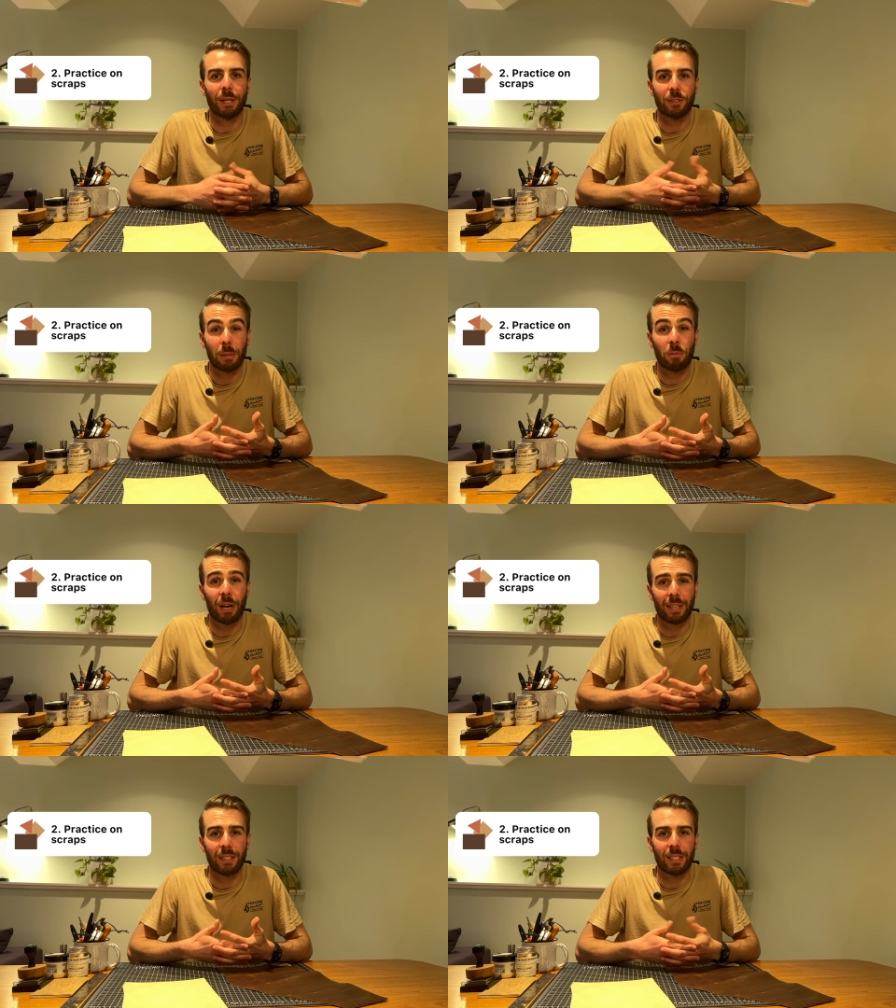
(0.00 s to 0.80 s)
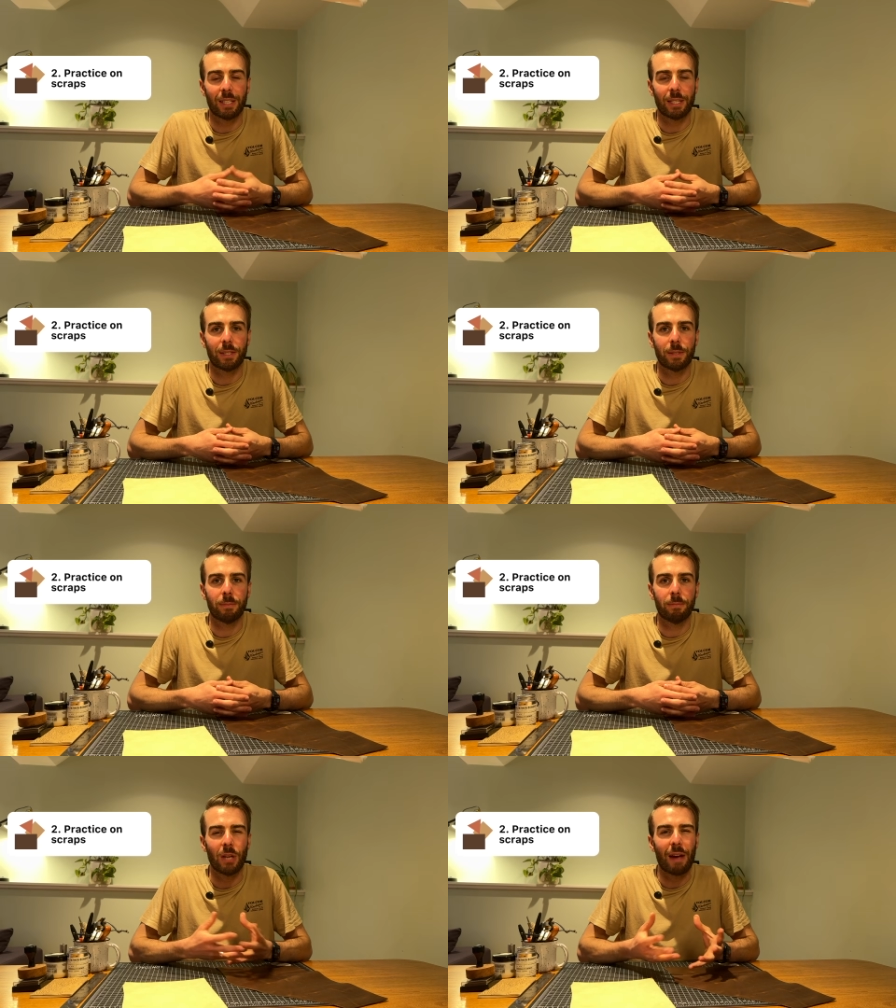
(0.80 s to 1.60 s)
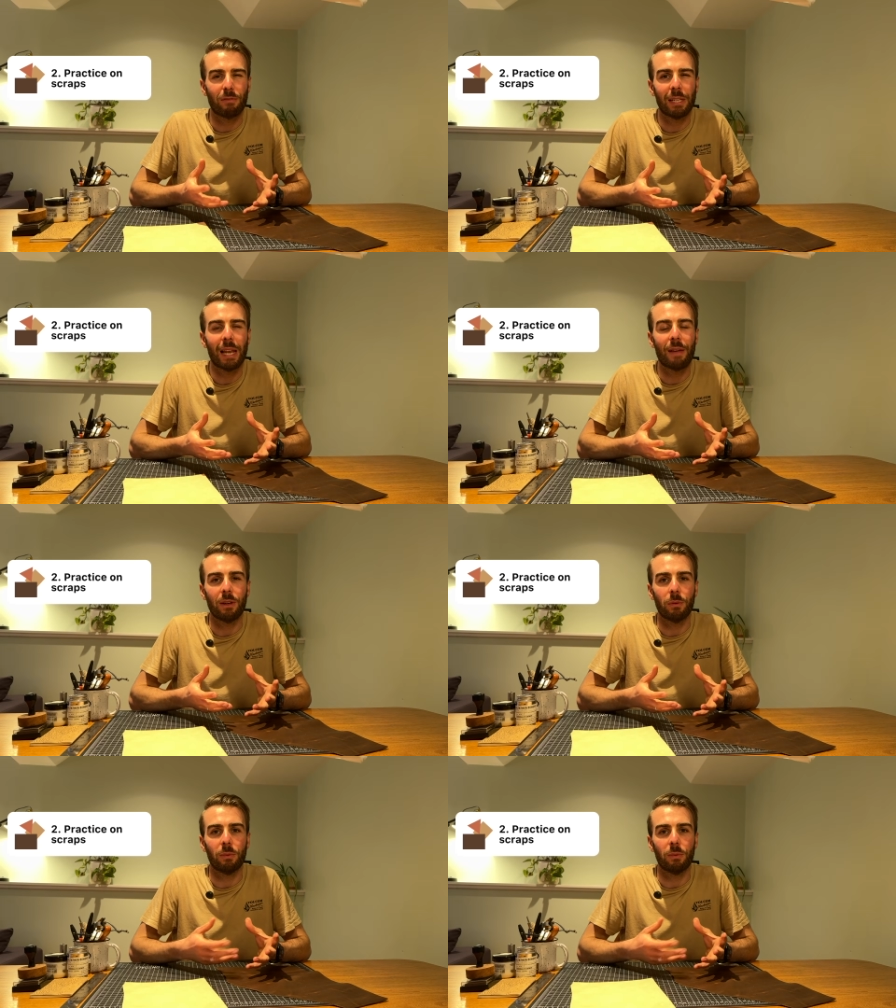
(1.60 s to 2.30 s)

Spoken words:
actually practice this. So every leather